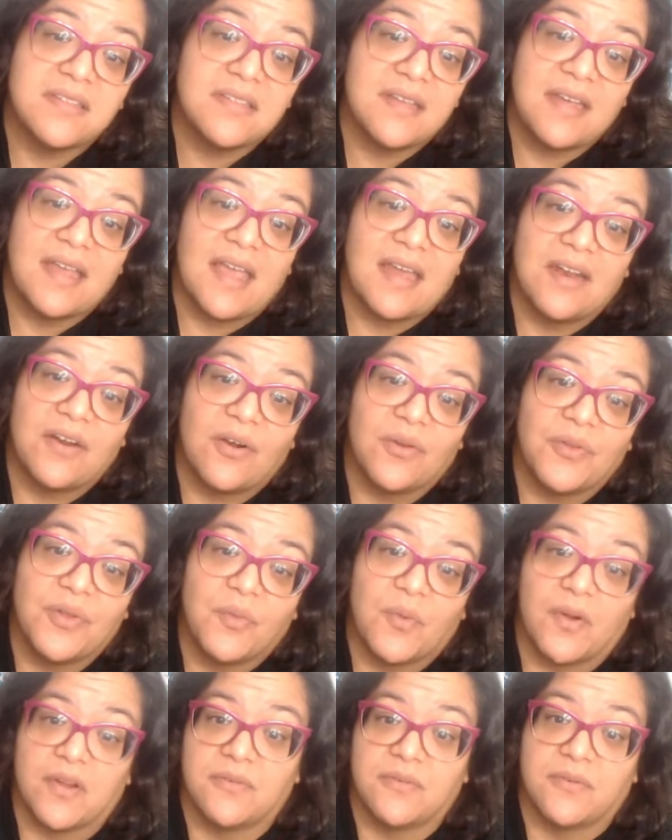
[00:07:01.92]
again, it only
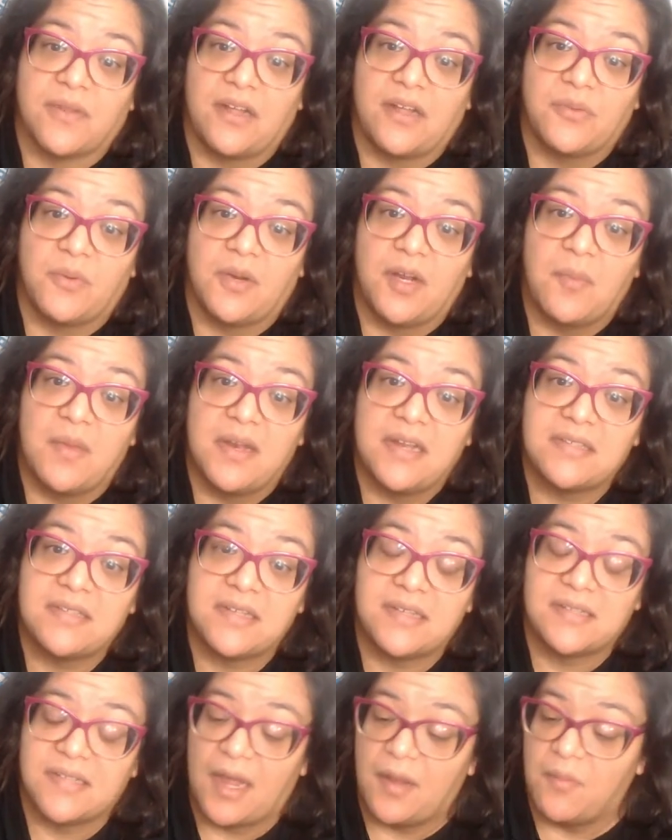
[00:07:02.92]
works for like 20 minutes at
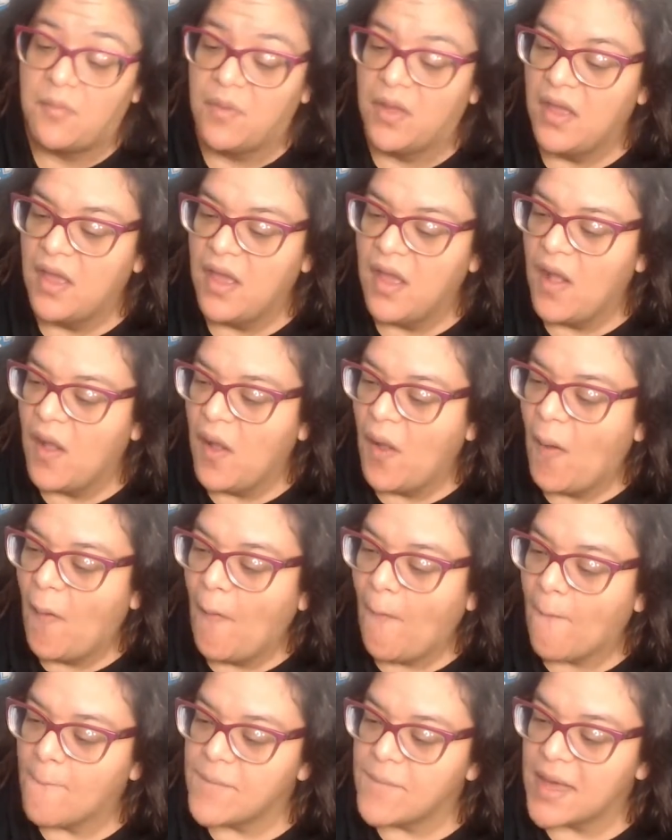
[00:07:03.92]
a time.
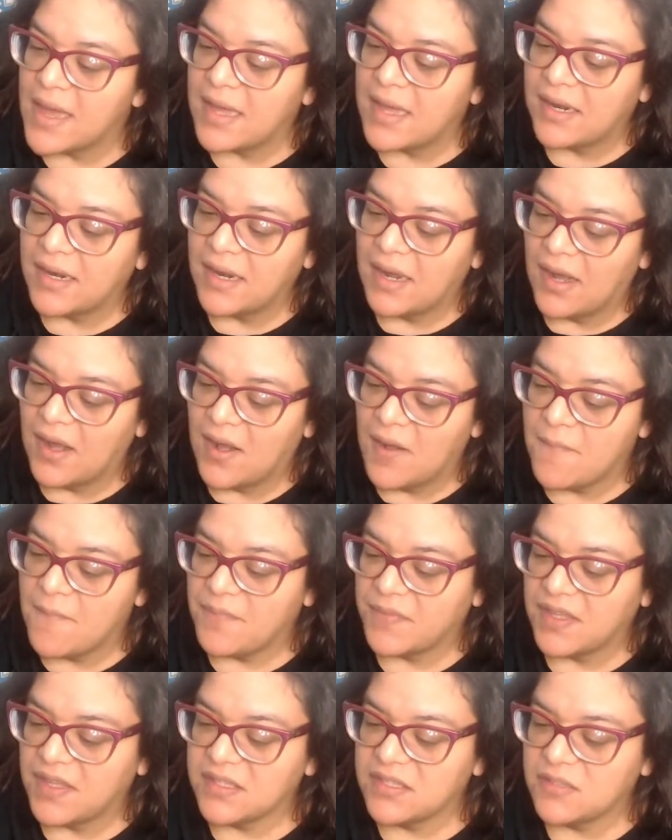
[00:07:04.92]
But um,
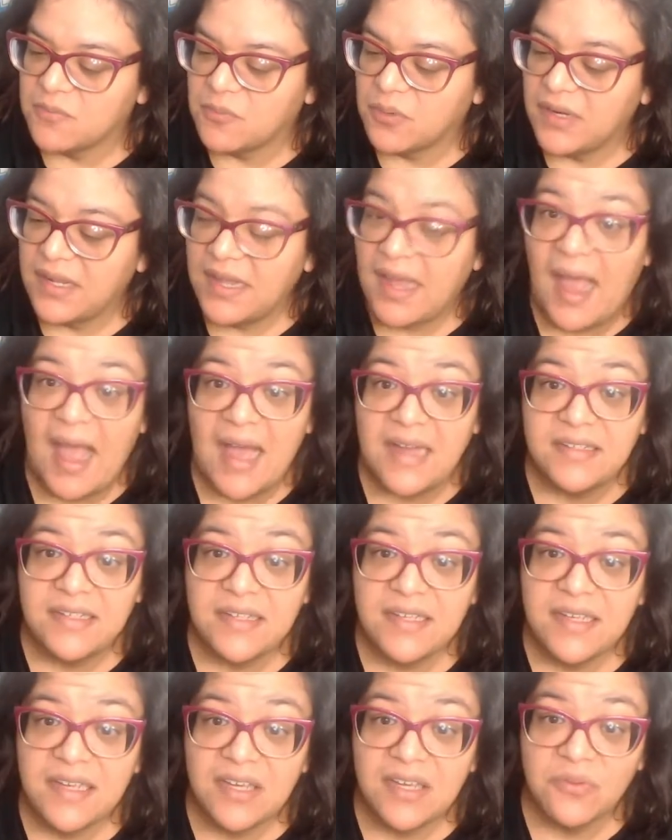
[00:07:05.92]
it's pretty
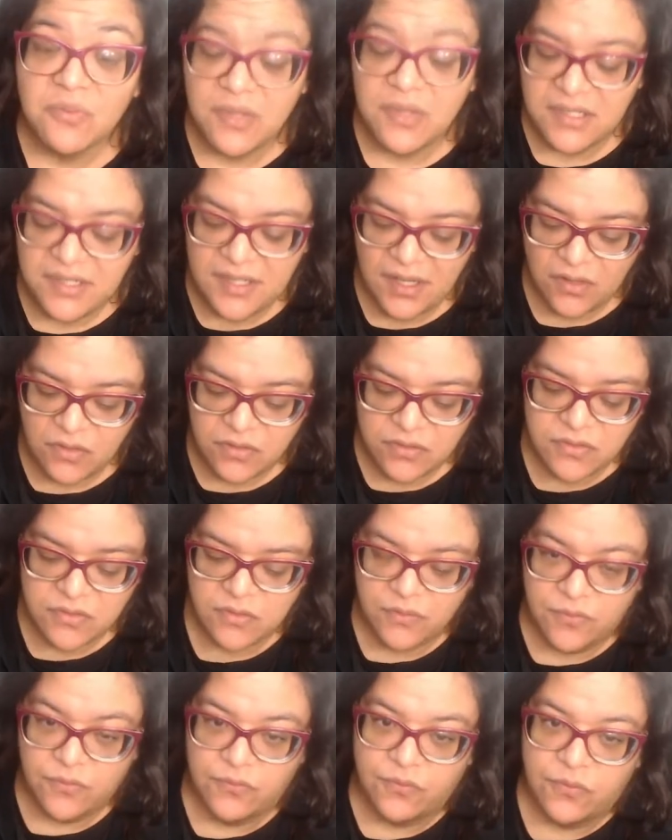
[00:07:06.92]
handy. It retails
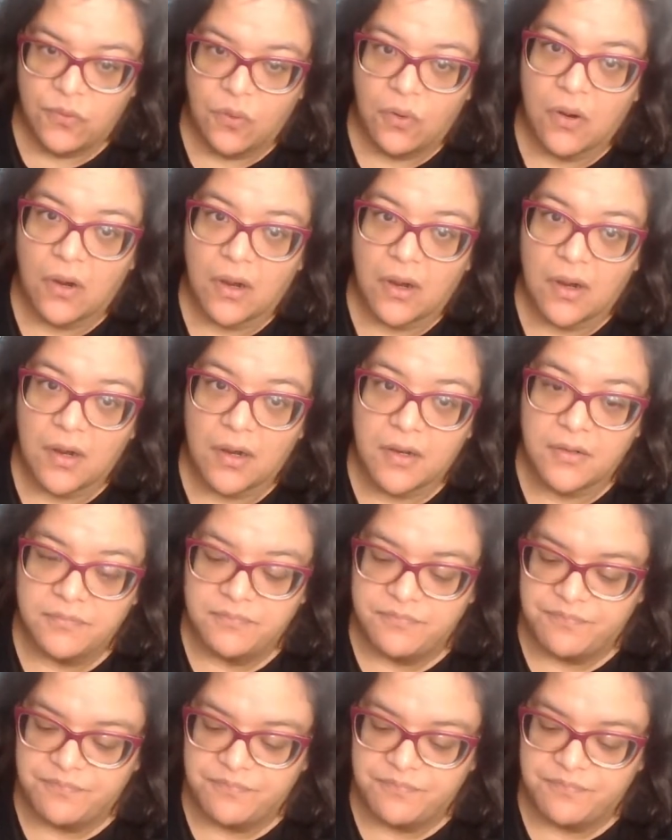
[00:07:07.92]
for,